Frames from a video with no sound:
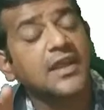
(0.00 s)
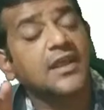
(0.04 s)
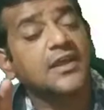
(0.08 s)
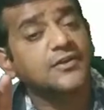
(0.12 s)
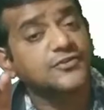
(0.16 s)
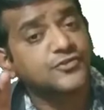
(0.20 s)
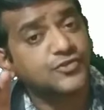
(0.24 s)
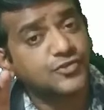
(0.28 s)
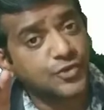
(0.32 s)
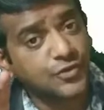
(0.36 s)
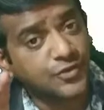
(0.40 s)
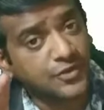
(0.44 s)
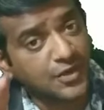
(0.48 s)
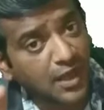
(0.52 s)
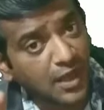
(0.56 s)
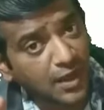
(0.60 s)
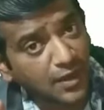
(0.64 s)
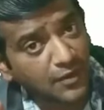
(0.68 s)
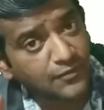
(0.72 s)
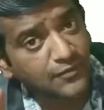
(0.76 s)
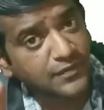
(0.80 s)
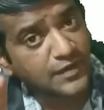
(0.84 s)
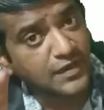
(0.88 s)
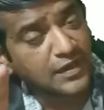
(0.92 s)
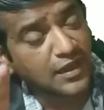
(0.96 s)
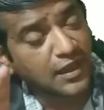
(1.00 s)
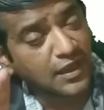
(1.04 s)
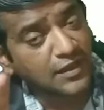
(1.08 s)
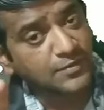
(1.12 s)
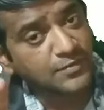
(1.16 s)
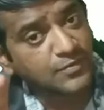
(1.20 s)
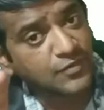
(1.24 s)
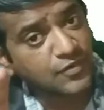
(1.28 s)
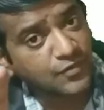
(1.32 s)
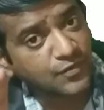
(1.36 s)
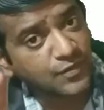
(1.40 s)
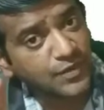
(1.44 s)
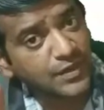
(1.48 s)
So now we are
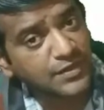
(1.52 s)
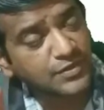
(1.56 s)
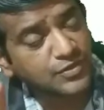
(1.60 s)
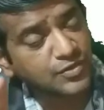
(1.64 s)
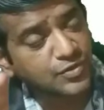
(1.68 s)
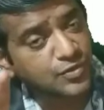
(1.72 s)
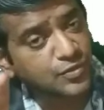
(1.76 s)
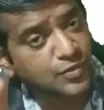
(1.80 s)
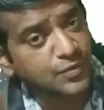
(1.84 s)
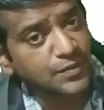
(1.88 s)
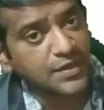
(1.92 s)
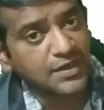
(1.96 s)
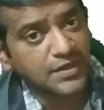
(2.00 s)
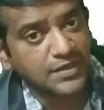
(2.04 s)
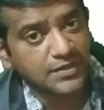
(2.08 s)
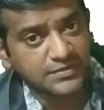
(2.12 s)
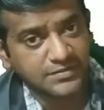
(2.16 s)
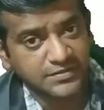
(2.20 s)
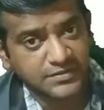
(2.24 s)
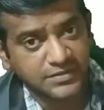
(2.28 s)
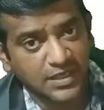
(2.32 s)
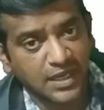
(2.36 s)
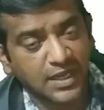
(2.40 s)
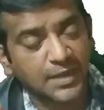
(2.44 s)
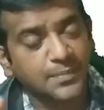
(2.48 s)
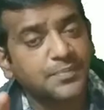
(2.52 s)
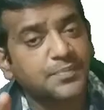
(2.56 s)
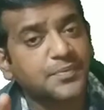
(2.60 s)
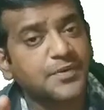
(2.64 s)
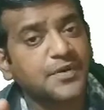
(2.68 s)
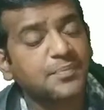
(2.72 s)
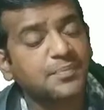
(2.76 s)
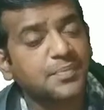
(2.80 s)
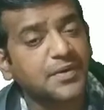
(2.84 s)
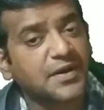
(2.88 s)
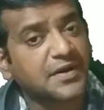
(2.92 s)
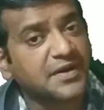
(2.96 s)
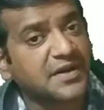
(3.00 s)
moving towards a
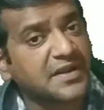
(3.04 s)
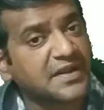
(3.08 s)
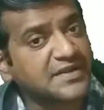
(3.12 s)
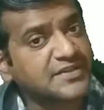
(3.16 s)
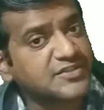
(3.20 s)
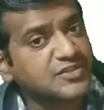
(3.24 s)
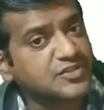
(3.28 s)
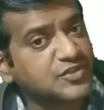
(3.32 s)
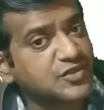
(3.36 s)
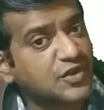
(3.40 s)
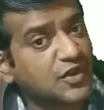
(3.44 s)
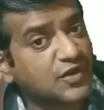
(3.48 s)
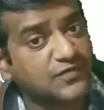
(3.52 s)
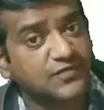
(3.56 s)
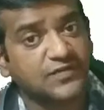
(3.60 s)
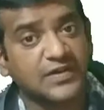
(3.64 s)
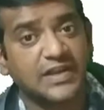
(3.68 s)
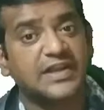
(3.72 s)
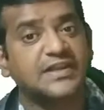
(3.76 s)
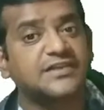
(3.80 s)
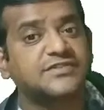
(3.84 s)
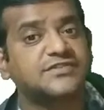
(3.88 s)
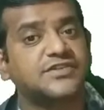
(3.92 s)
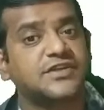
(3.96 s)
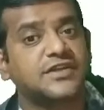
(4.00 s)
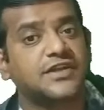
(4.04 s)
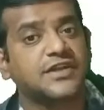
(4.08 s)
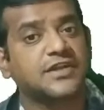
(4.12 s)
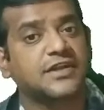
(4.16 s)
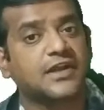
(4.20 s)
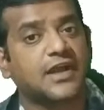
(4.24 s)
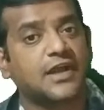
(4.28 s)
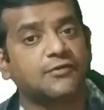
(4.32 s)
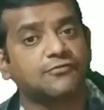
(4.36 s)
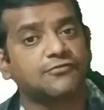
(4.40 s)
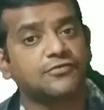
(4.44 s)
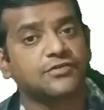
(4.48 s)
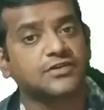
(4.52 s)
preparation of ledger
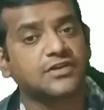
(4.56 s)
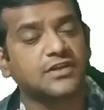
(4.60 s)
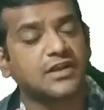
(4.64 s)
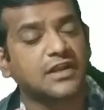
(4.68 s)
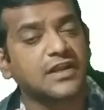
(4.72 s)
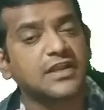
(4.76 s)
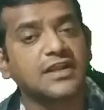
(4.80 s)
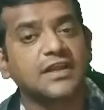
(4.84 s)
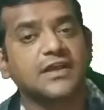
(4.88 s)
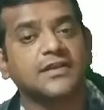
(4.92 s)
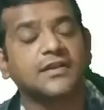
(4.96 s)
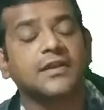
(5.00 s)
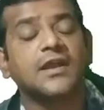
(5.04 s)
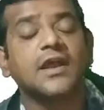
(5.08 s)
account. Clear?